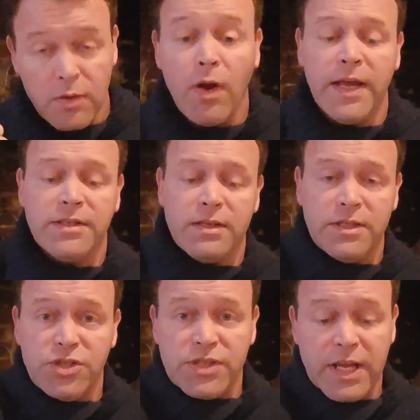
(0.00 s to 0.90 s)
Right,
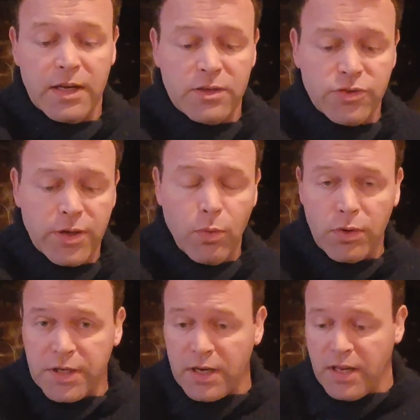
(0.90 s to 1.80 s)
let's just get a little drink of
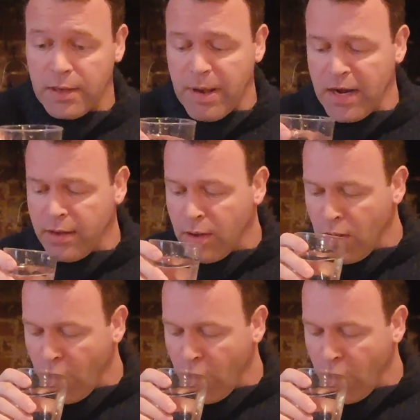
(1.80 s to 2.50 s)
water, clear the palate.